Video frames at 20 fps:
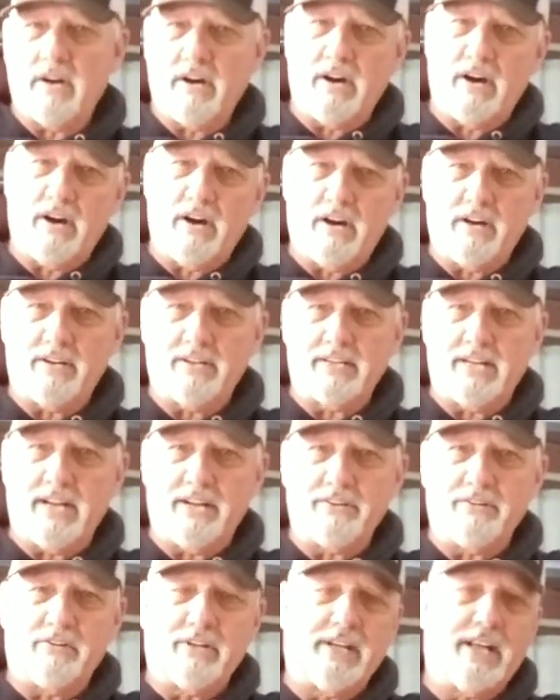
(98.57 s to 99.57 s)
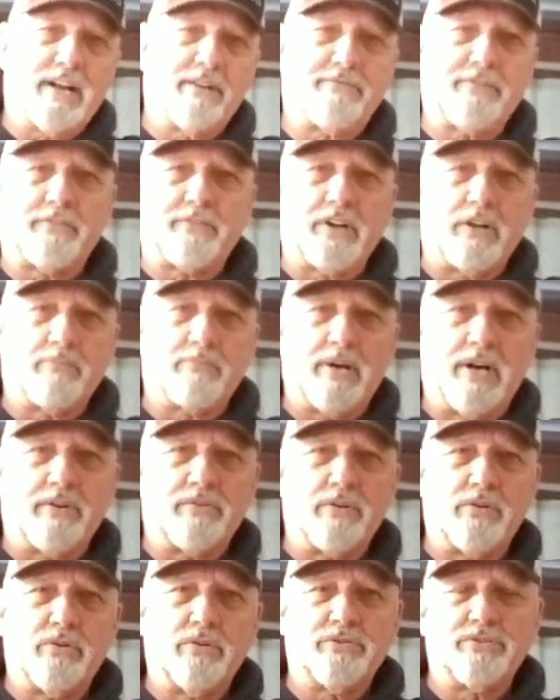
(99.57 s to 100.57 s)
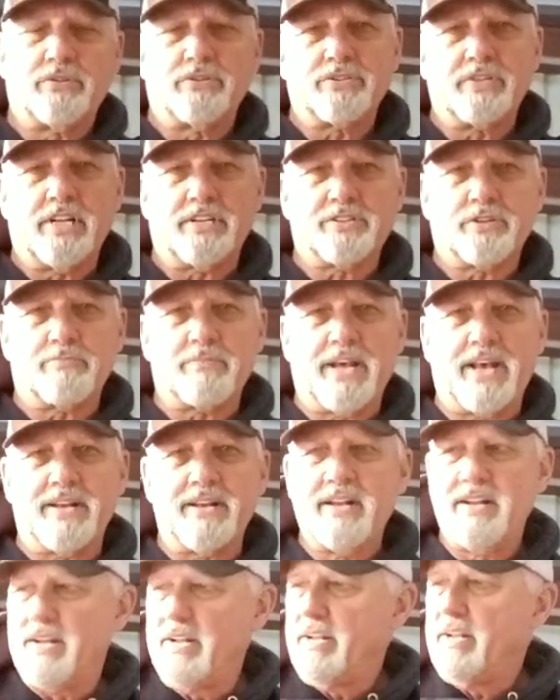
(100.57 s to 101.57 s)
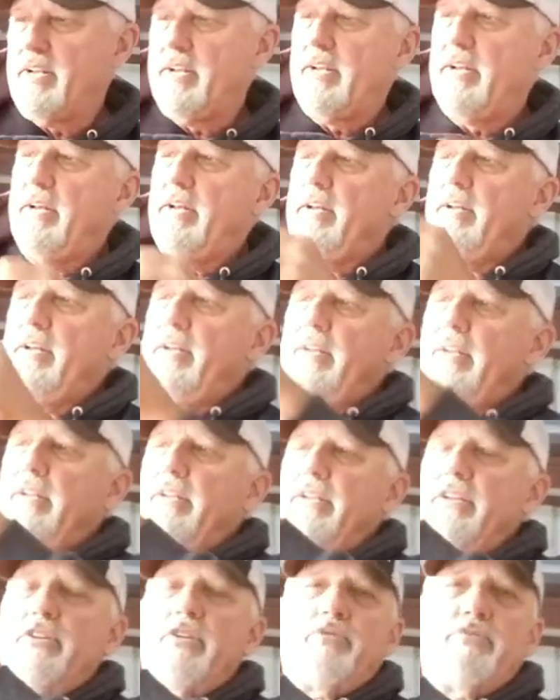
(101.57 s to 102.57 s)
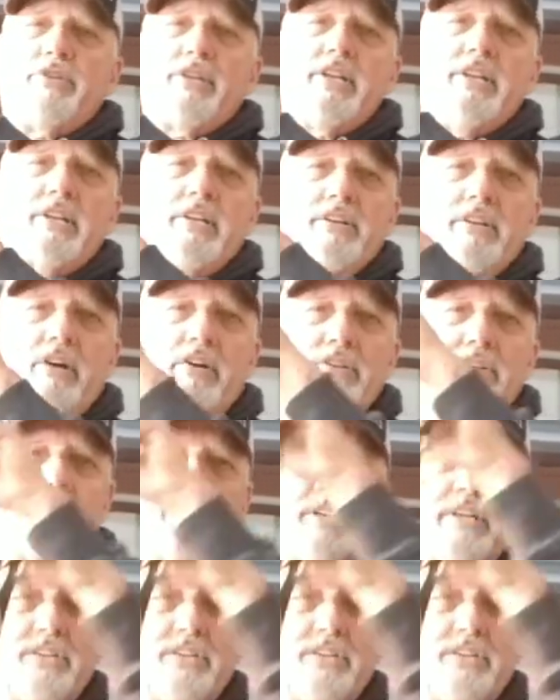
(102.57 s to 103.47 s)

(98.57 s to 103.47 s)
oh, now you only got a 15 pound hole, so it's not so bad. You don't need it. All you